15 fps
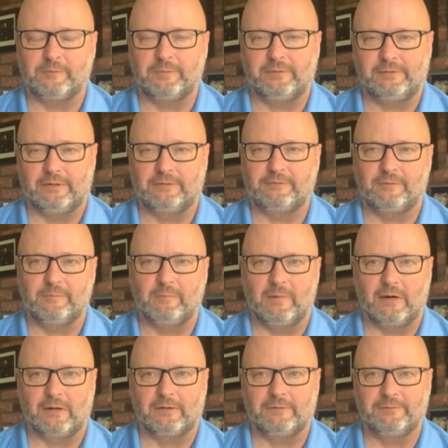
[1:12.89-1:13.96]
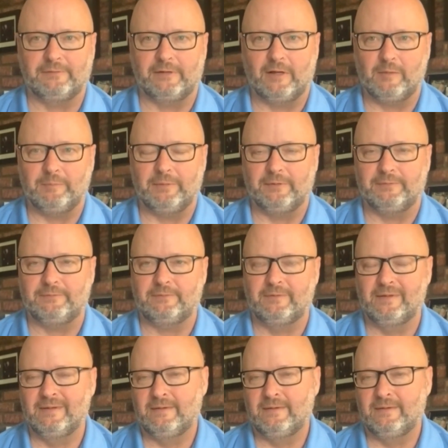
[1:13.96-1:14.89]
prediction models that help us